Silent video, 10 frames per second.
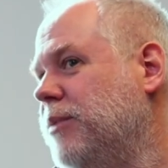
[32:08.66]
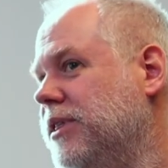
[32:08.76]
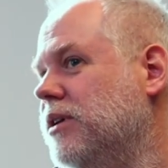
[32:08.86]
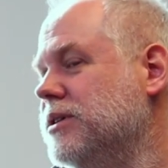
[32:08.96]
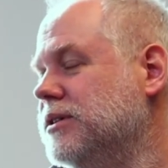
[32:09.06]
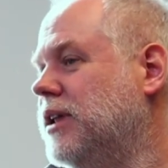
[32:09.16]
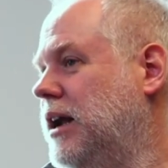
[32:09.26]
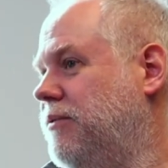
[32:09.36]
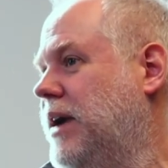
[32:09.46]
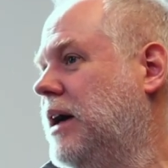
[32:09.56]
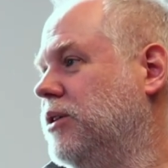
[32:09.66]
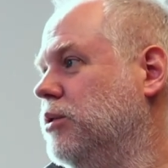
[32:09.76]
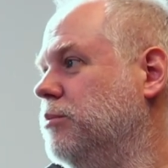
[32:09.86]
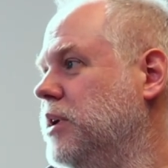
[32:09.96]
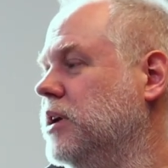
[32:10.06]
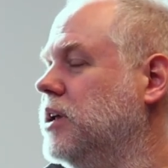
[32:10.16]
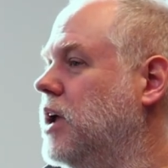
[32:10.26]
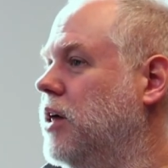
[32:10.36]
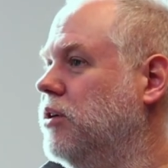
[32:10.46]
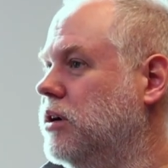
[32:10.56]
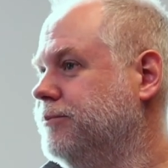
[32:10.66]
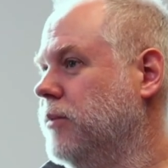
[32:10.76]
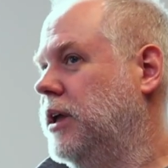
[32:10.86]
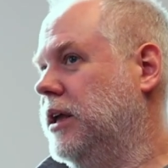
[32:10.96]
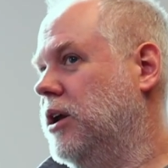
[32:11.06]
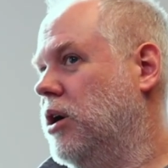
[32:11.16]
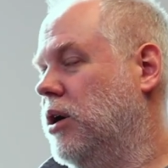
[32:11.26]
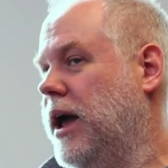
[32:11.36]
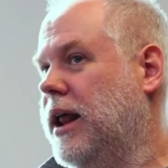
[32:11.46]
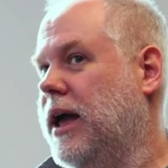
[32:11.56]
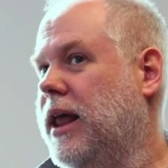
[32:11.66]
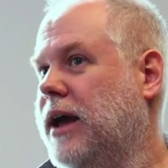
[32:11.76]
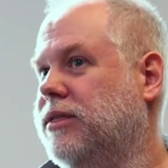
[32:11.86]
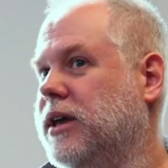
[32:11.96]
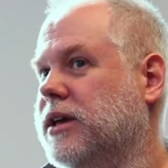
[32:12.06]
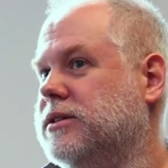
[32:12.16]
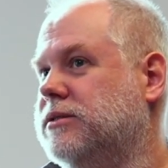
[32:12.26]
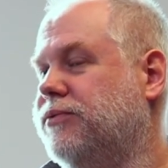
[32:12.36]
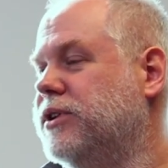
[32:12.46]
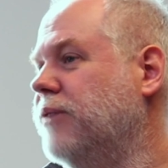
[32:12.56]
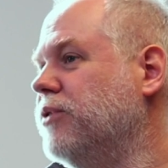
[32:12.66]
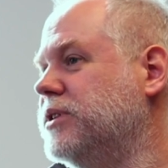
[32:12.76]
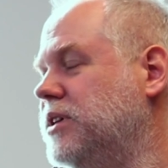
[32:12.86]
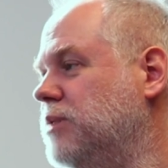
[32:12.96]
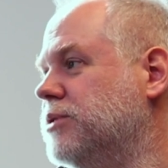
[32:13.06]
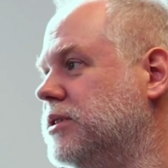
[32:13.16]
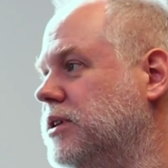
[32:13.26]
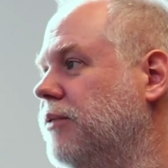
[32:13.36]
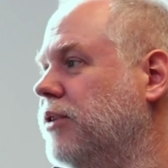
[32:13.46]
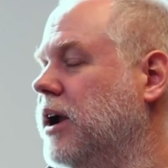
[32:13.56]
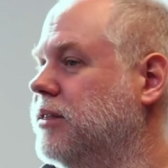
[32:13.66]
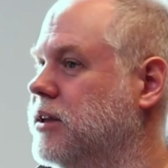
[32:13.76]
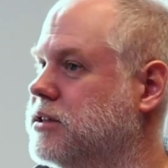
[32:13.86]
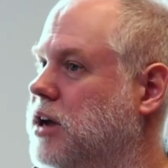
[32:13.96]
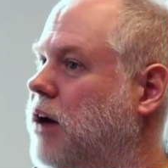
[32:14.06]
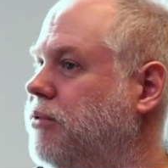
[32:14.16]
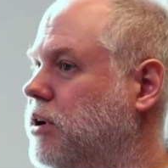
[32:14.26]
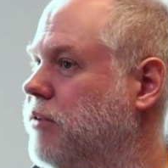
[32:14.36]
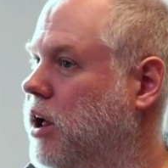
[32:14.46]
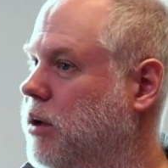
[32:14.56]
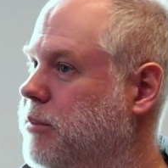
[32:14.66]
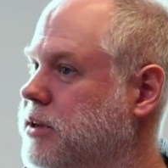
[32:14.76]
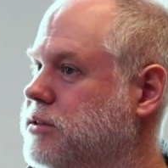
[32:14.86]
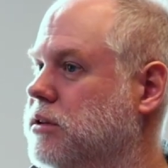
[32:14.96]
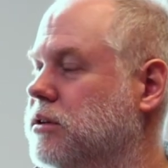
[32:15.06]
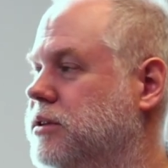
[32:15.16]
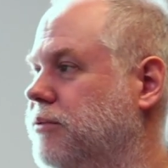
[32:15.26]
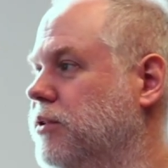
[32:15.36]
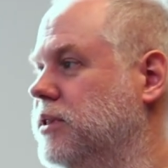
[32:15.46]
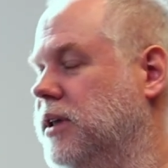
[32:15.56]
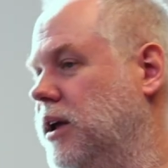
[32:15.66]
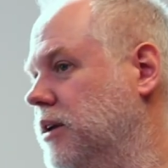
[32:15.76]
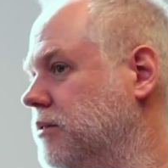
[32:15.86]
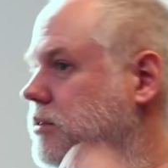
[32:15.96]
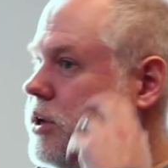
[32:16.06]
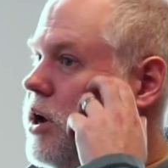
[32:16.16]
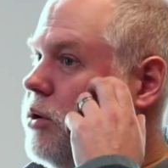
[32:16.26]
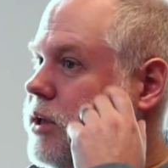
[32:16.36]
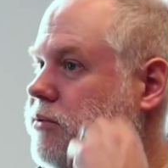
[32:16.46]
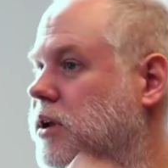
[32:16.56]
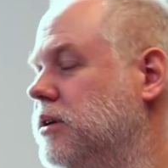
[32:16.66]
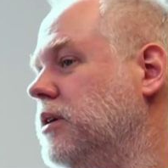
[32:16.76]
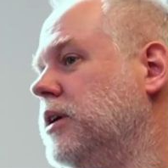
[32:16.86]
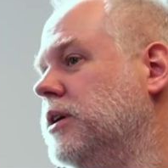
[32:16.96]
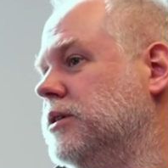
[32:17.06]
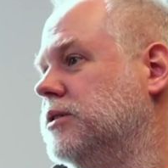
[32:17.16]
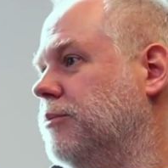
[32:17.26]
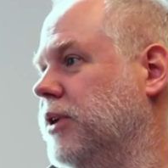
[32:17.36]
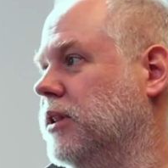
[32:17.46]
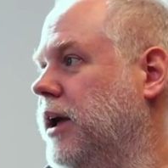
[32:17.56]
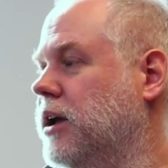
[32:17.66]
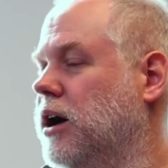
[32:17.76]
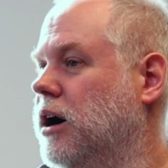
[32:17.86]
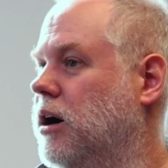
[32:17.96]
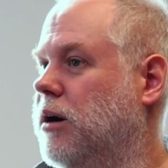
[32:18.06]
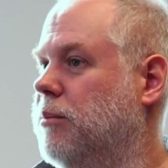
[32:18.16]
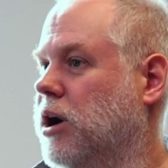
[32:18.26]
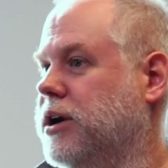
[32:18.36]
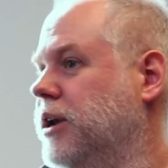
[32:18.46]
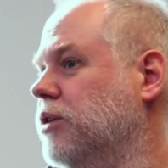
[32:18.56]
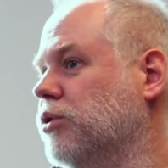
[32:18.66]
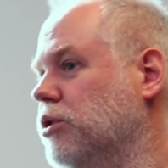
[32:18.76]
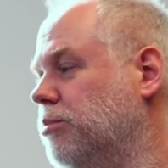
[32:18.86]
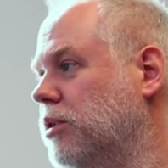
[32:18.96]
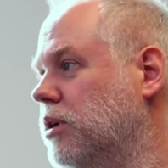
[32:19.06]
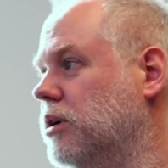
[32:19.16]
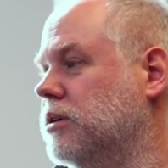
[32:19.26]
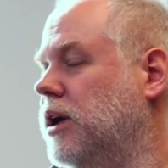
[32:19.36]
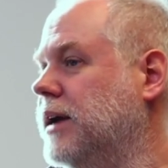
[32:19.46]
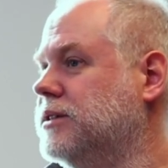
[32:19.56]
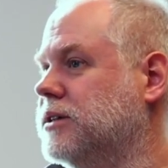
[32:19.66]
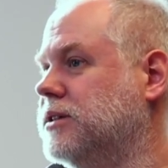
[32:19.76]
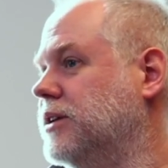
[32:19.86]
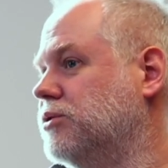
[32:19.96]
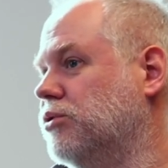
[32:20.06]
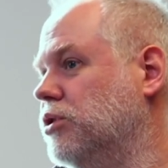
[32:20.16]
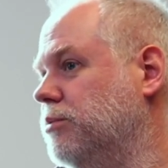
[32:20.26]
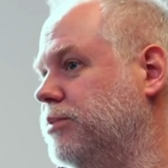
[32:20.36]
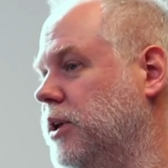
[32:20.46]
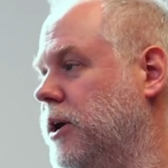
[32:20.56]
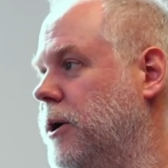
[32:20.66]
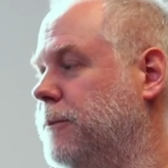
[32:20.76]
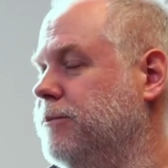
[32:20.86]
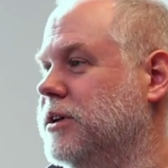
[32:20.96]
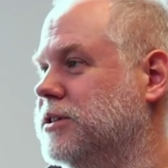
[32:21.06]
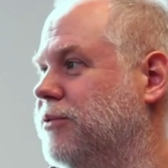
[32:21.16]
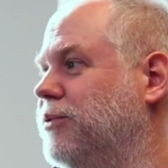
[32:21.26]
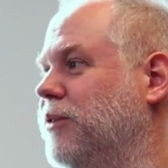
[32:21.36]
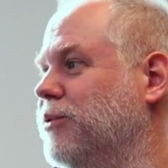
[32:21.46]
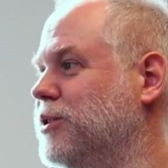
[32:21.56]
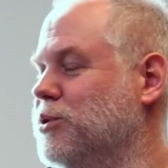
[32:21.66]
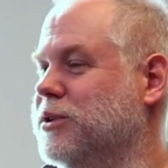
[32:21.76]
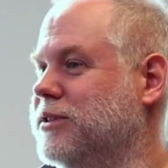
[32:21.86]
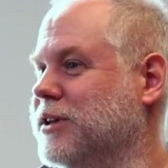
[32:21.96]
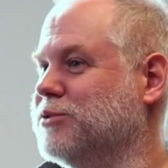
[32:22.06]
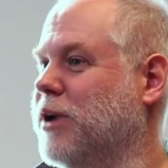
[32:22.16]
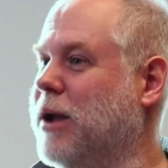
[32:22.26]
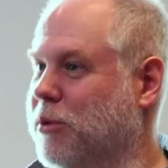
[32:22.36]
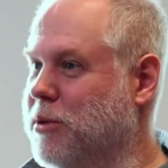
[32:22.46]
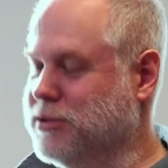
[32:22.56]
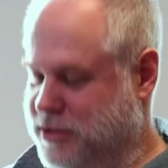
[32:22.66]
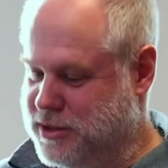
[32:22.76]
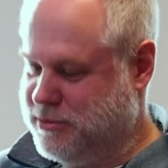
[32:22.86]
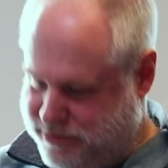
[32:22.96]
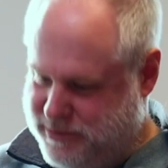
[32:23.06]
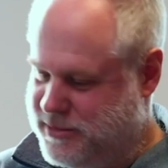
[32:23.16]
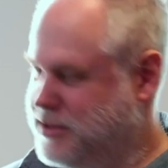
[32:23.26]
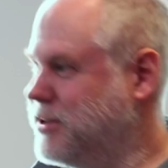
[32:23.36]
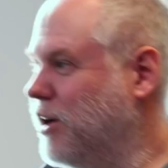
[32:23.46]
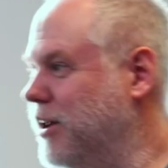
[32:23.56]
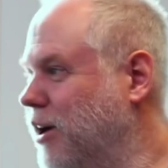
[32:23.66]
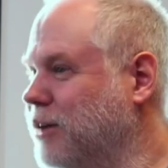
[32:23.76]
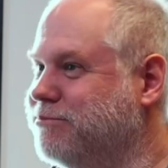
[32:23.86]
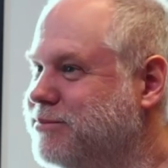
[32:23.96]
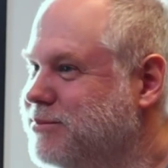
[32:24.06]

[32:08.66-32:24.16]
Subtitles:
I mean there is a lot of value in being together, and I think it's for different teams it's different. I think software development's a little different than, even something like a marketing group or a client success group, Because if we're doing things right, we're mostly just staring at our